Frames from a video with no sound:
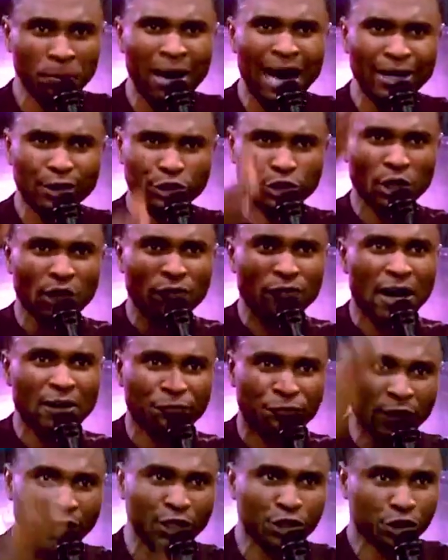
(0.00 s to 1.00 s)
marks of
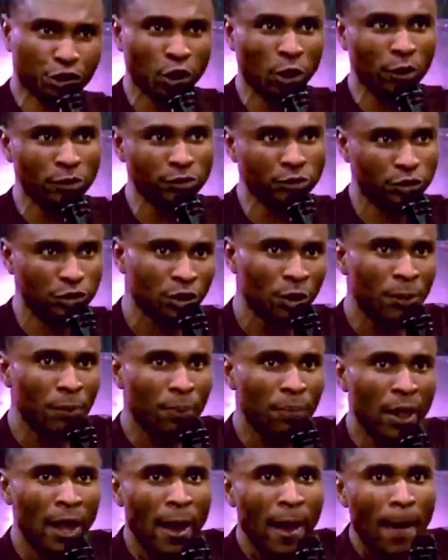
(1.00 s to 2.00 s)
afflictions,
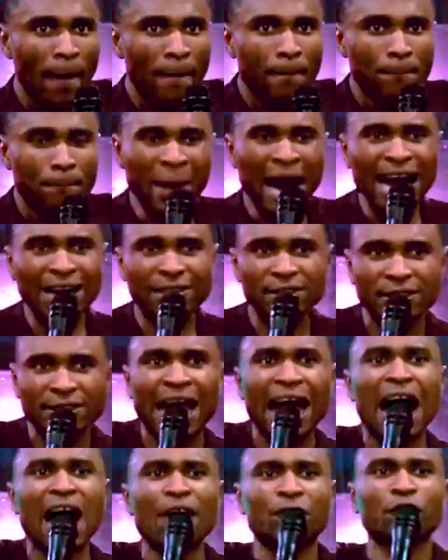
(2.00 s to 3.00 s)
marks
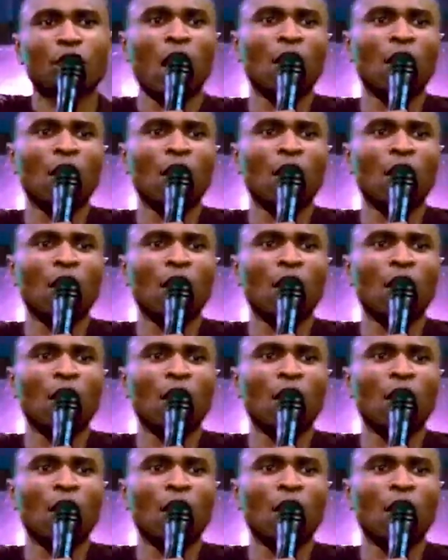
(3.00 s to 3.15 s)
that have